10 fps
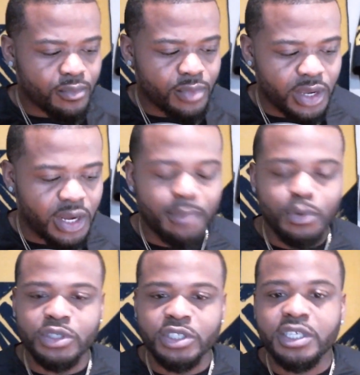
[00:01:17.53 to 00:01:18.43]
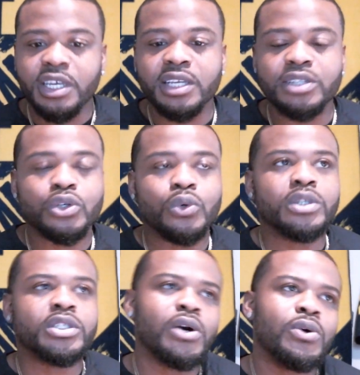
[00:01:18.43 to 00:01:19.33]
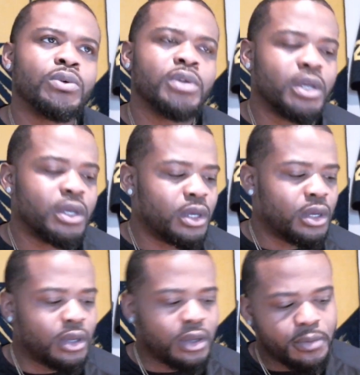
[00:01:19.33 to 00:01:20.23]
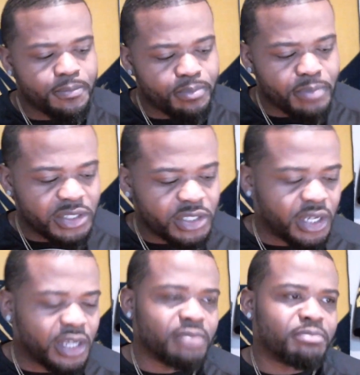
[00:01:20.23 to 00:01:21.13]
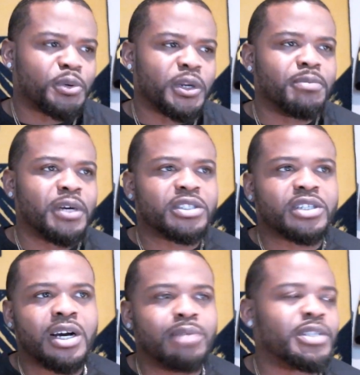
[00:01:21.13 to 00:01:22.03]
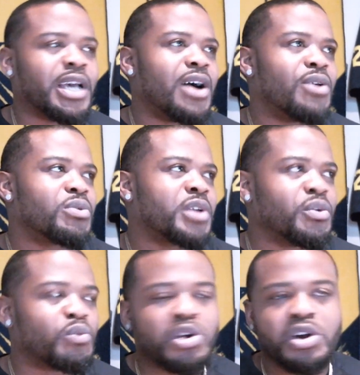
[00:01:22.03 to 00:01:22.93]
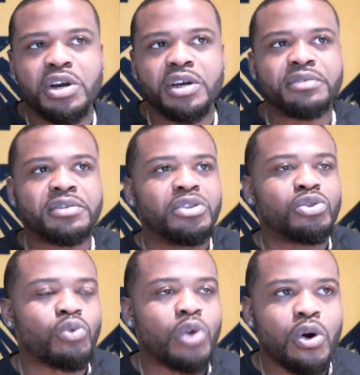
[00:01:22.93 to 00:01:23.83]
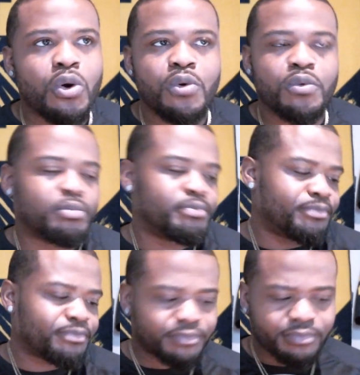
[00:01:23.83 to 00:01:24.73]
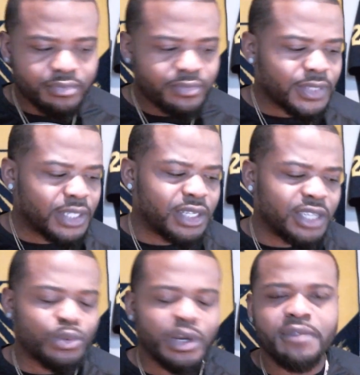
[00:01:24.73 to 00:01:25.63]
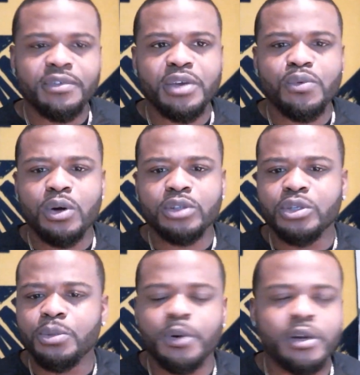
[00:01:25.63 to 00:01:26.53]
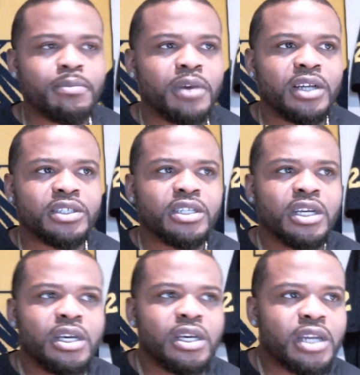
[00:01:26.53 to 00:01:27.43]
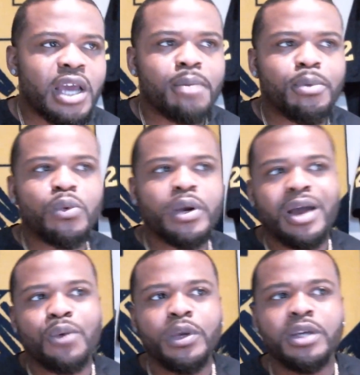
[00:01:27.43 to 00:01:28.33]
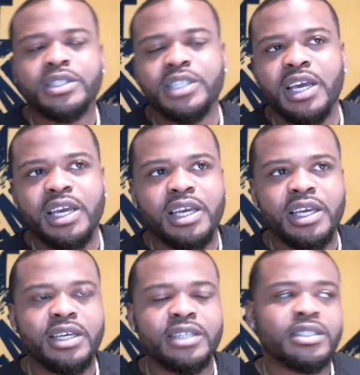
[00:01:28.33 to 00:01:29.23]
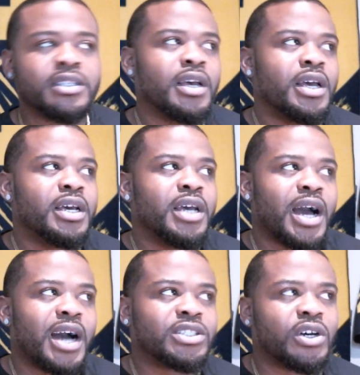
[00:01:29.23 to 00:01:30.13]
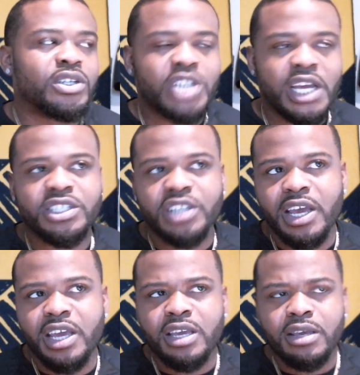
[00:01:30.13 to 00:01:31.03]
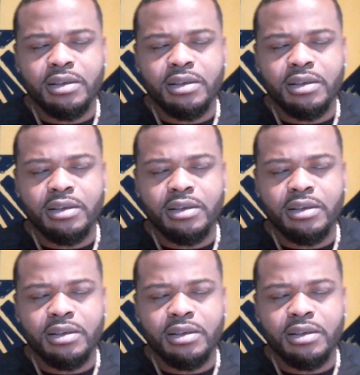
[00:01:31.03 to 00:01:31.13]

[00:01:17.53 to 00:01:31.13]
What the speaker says: and I'm going to just get into it. So Michigan pretty much comes out, can run, can throw, does whatever they want to pretty much. Now, but what I will say is I saw JJ,